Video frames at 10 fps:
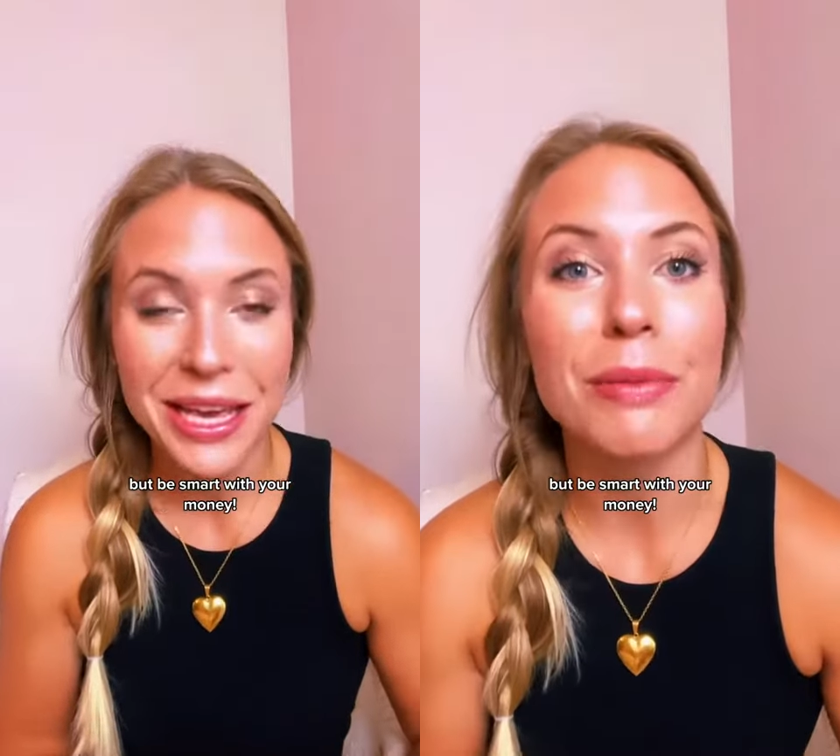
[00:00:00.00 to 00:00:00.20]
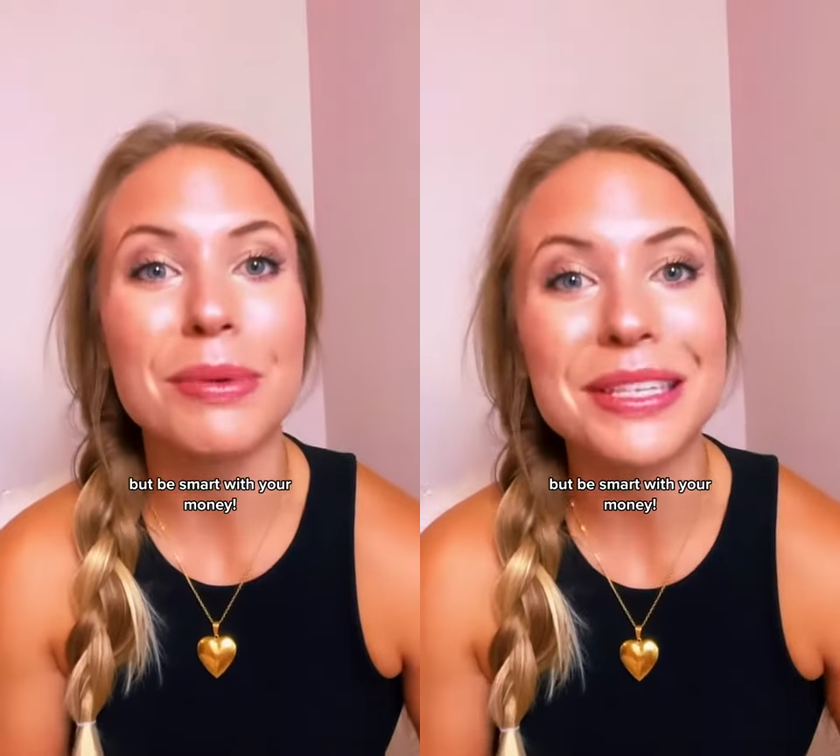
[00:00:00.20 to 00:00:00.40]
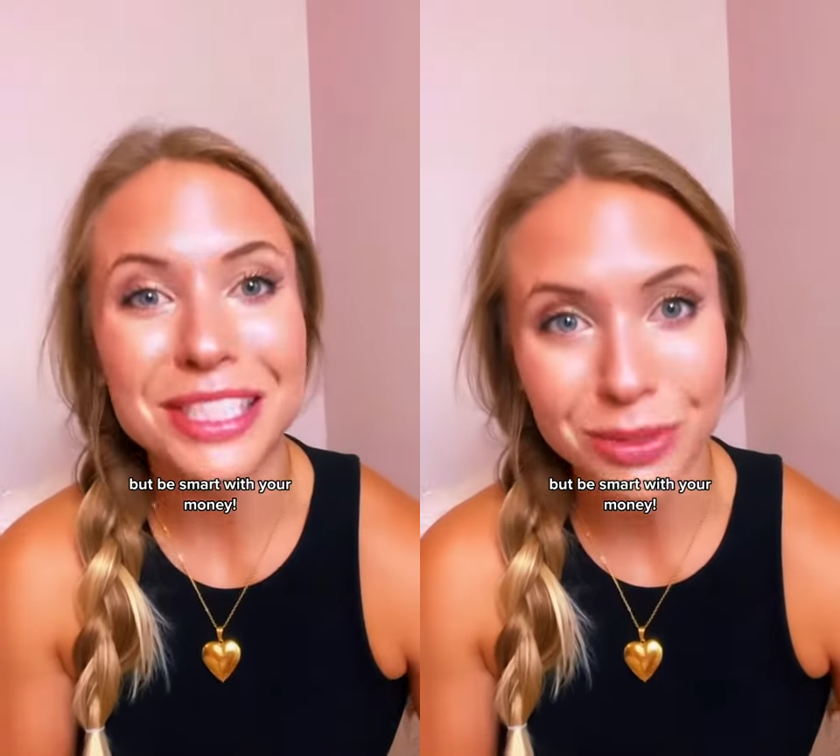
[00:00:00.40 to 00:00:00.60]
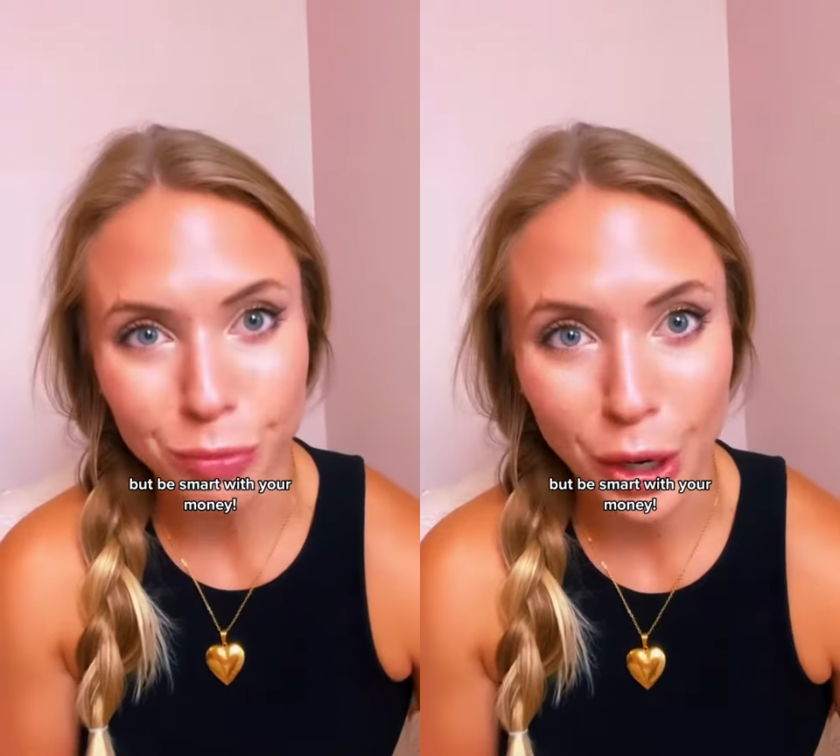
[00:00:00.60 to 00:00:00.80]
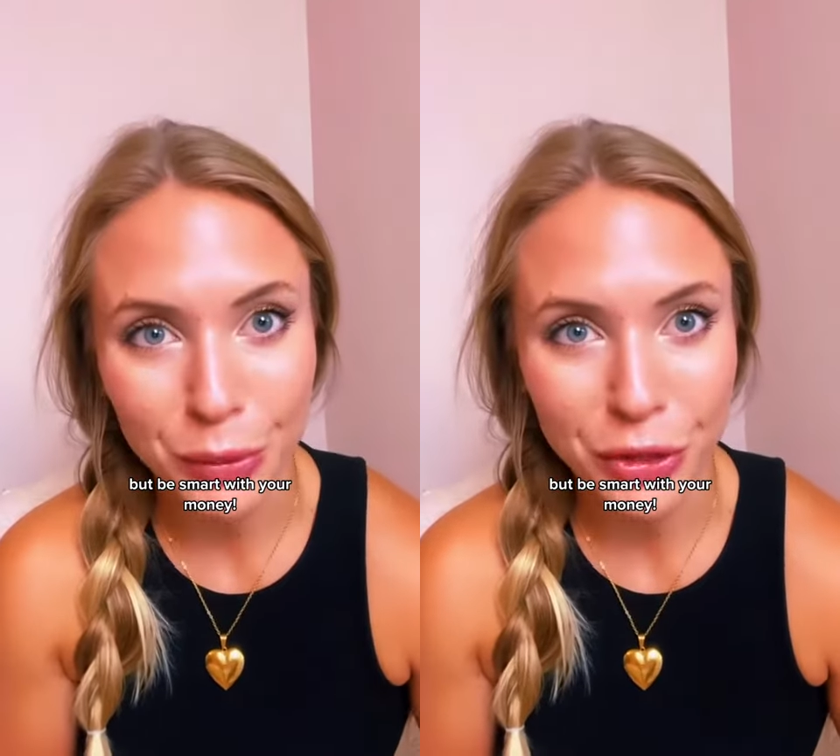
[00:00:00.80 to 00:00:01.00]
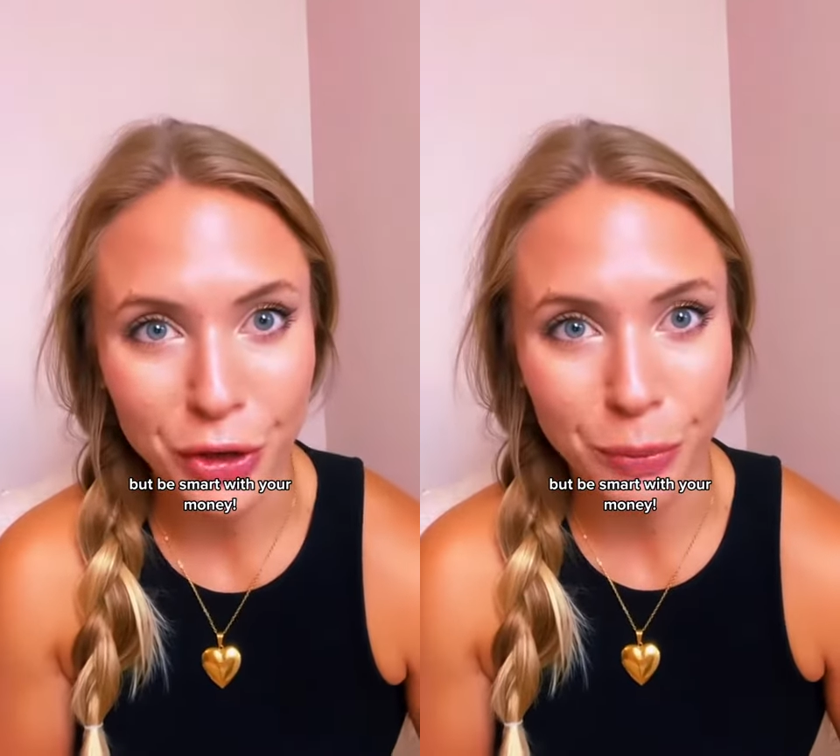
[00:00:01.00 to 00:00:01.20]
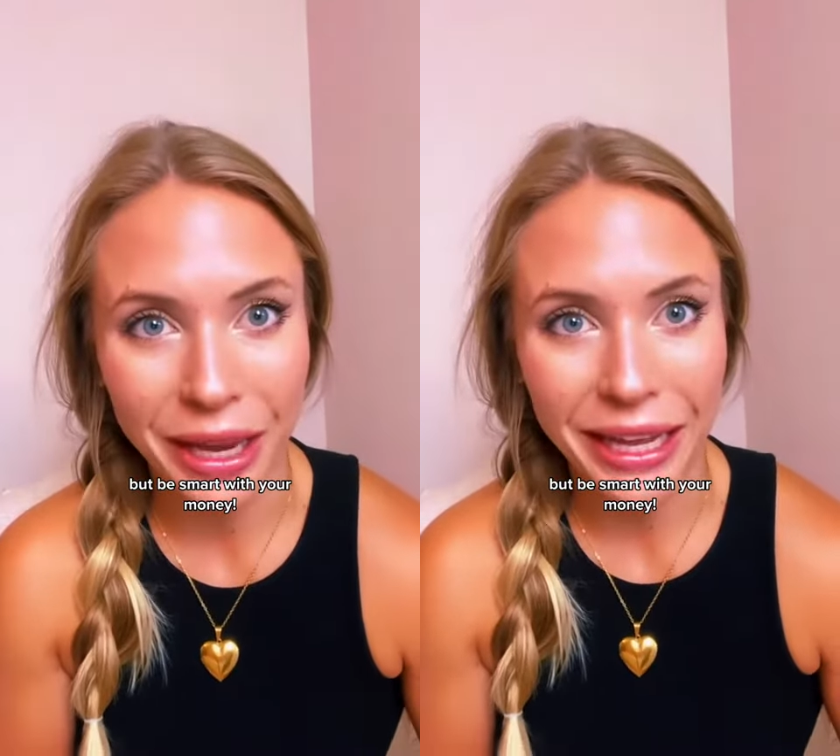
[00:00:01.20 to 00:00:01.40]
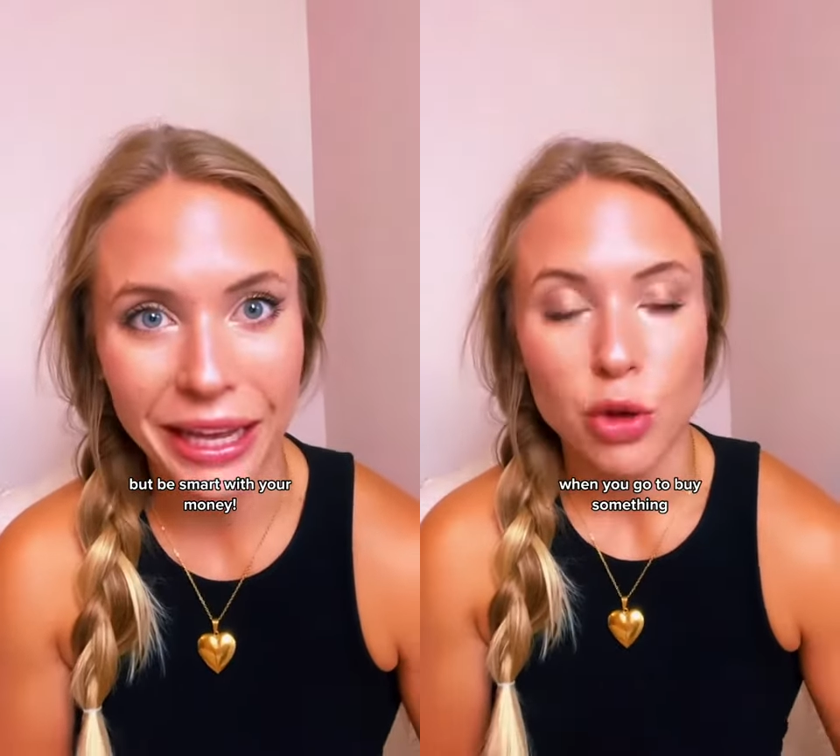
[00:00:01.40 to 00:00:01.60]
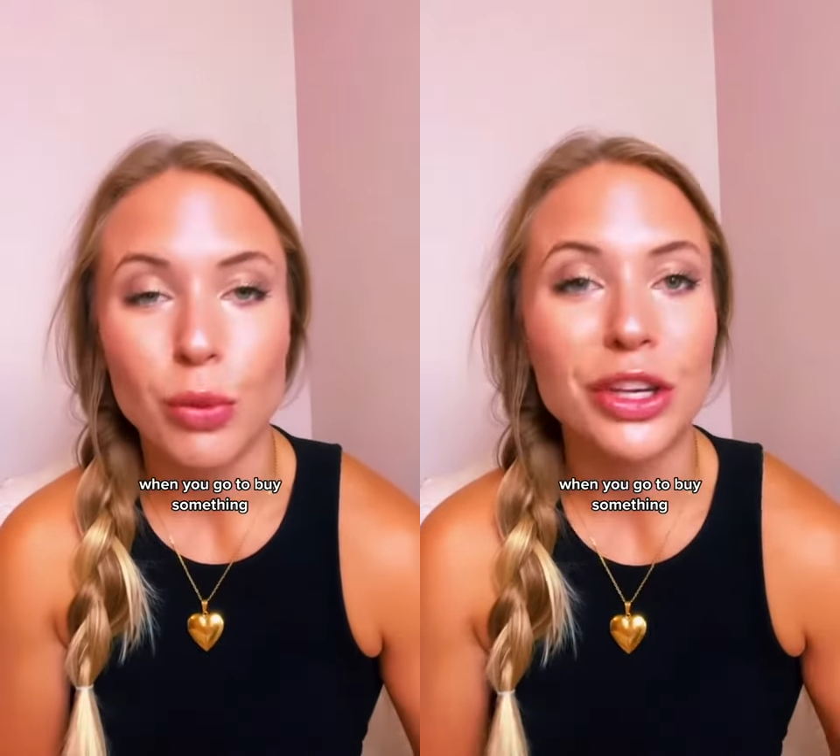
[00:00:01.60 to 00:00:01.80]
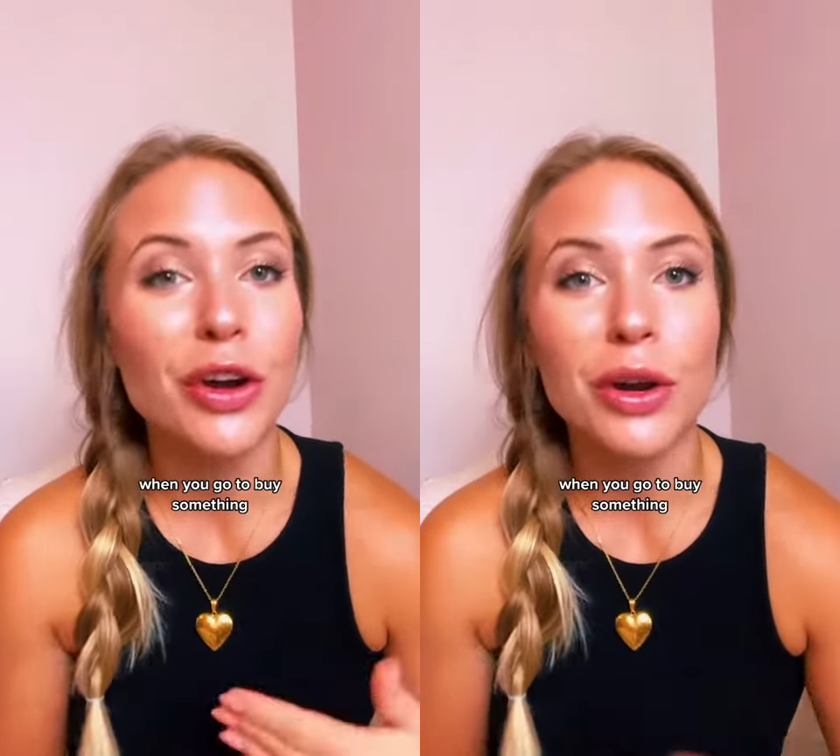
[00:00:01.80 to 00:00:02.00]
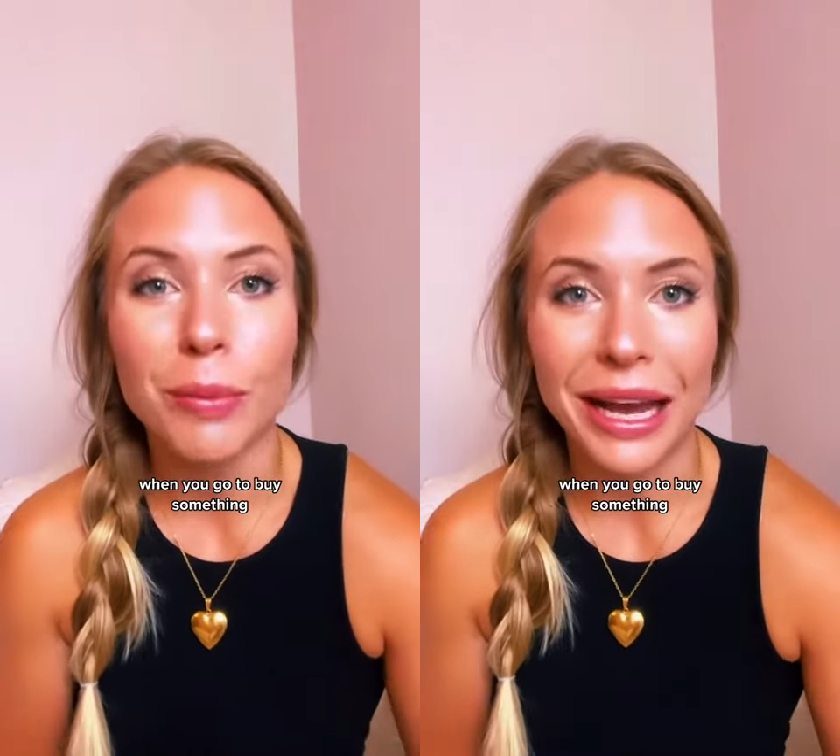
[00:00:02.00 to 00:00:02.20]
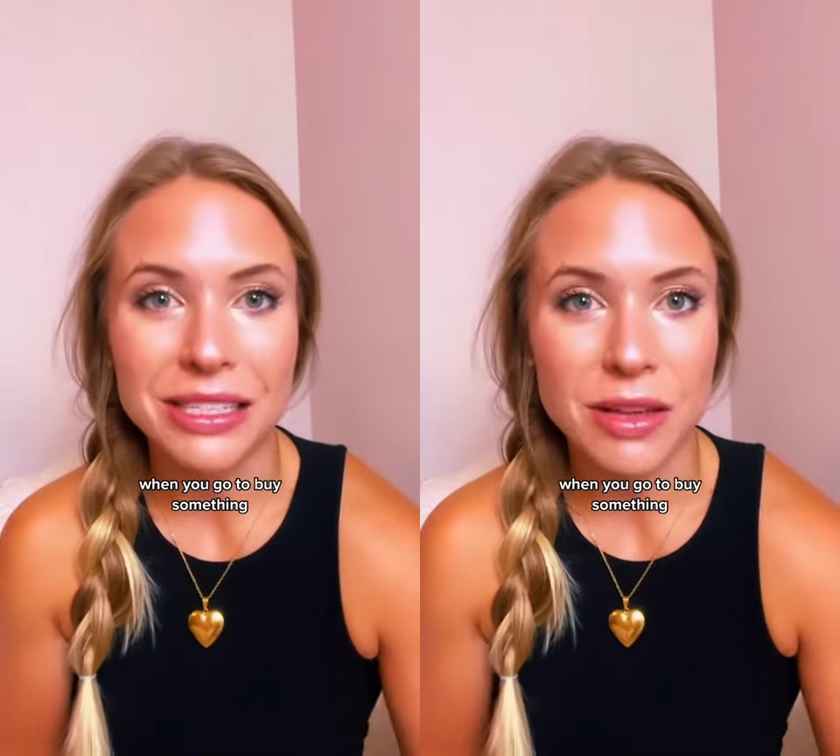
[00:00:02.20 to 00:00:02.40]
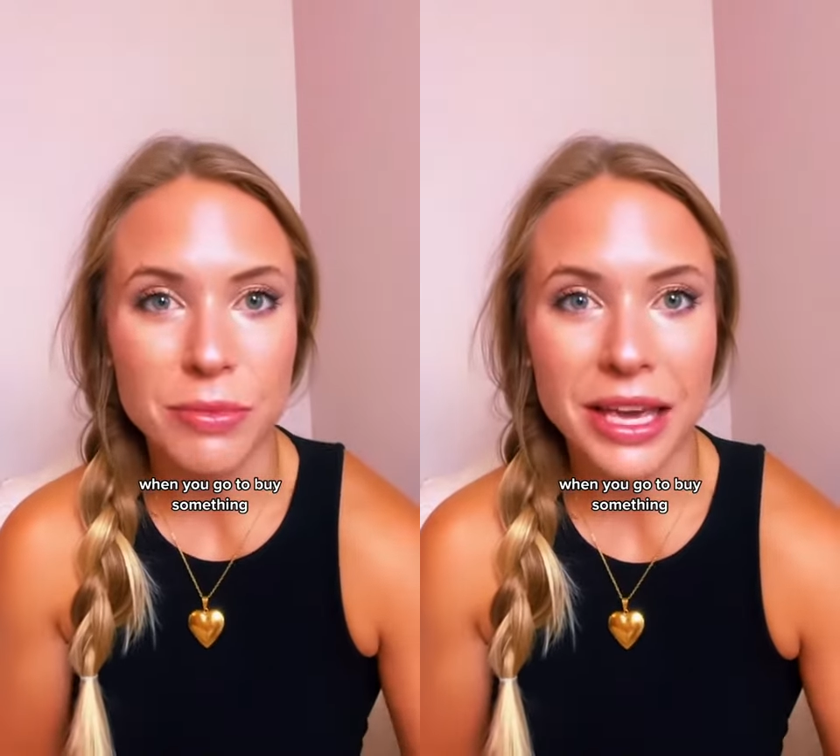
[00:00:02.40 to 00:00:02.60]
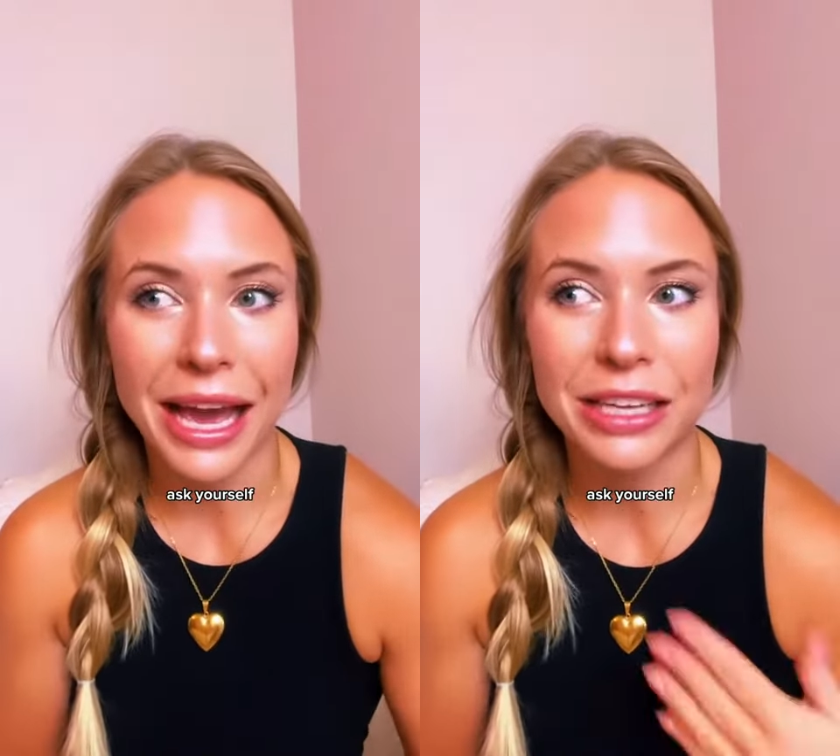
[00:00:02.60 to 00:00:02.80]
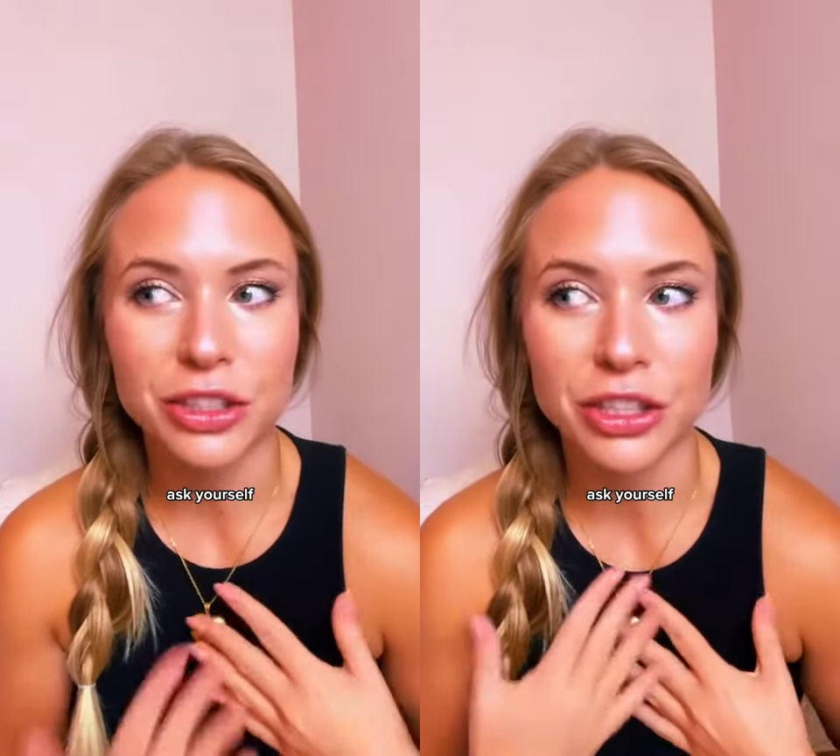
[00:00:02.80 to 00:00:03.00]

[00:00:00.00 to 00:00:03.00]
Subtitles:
but be smart with your money. When you go to buy something, ask